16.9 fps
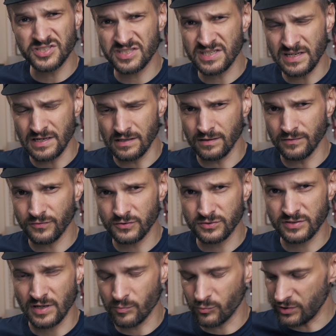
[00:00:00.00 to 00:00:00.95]
seal for
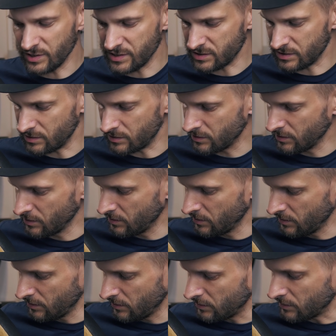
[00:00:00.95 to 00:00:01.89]
some reason.
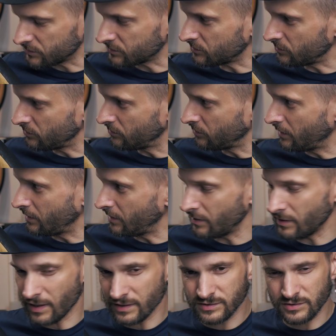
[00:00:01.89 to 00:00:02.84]
So
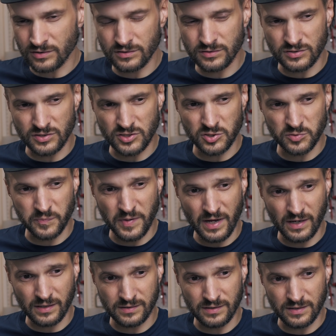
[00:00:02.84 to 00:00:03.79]
I started to
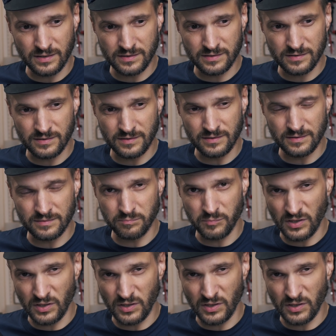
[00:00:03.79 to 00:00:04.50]
suspect that